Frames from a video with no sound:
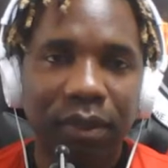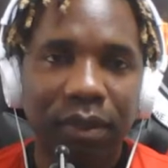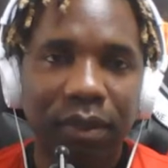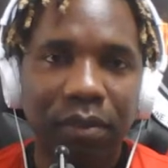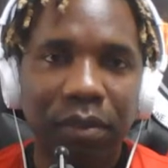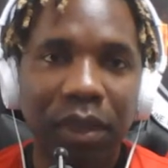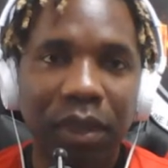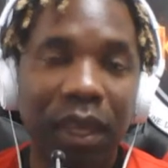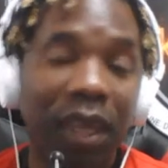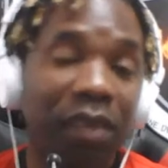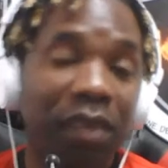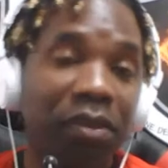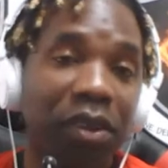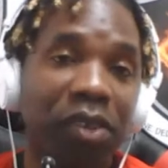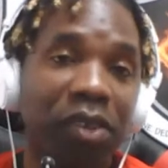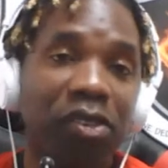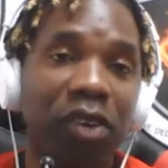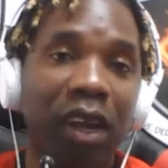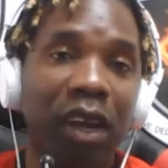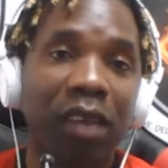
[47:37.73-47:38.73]
Behavior
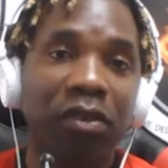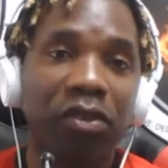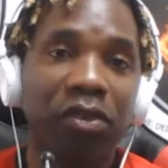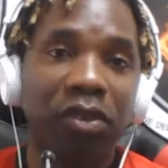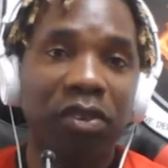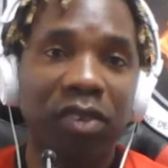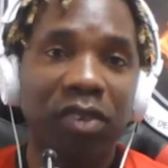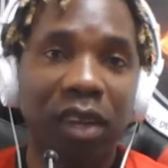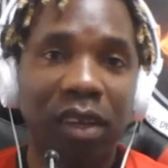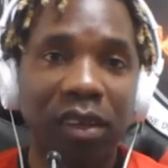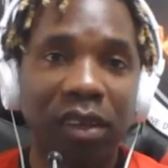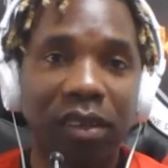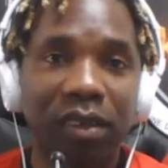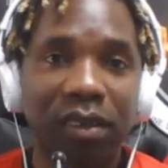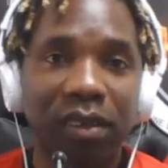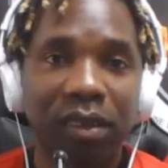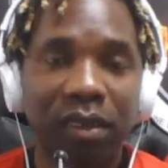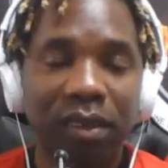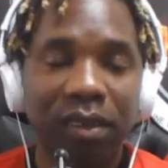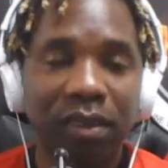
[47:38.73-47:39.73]
drives result.
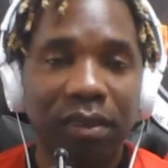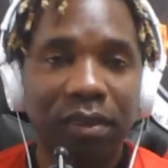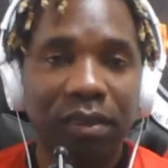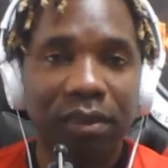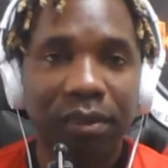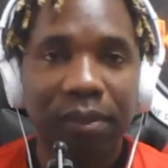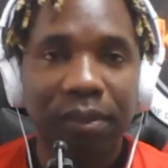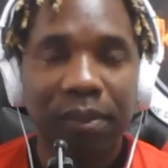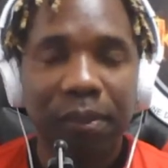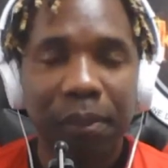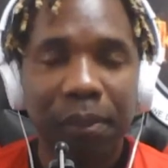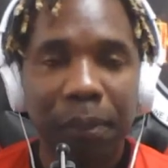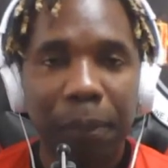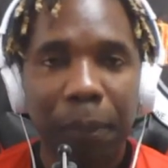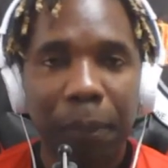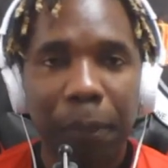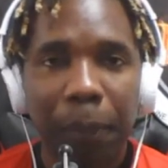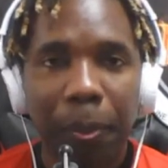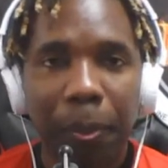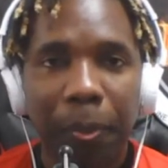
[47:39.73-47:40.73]

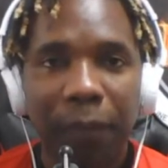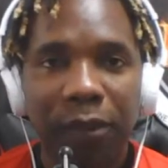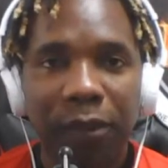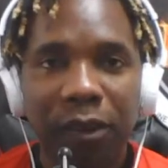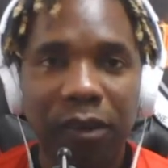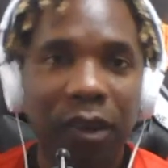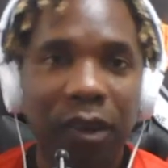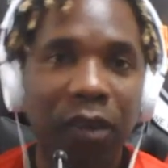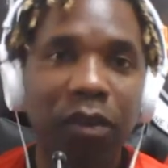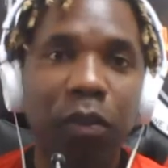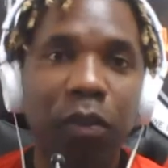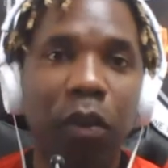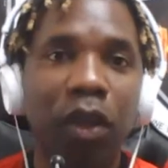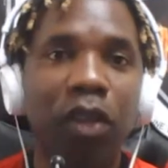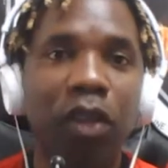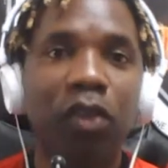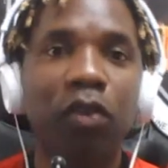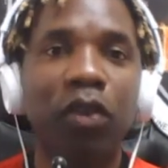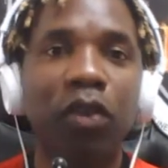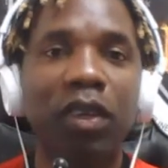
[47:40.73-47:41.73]
So if
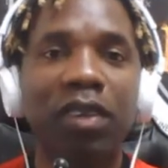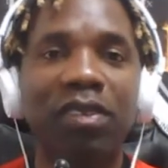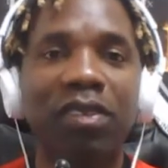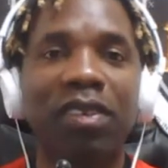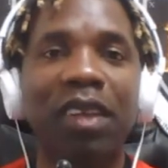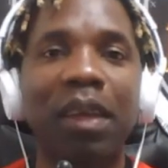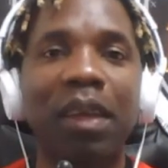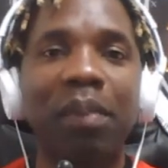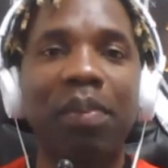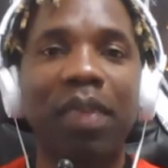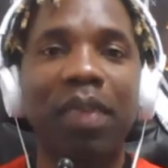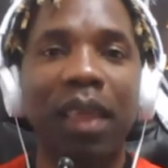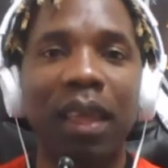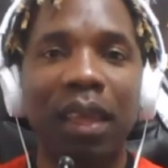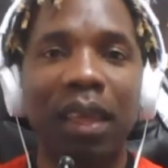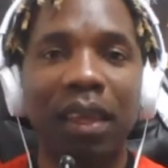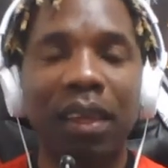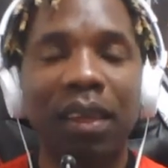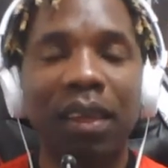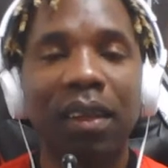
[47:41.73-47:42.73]
everybody doing the same
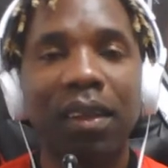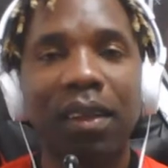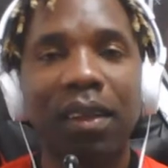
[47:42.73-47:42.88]
thing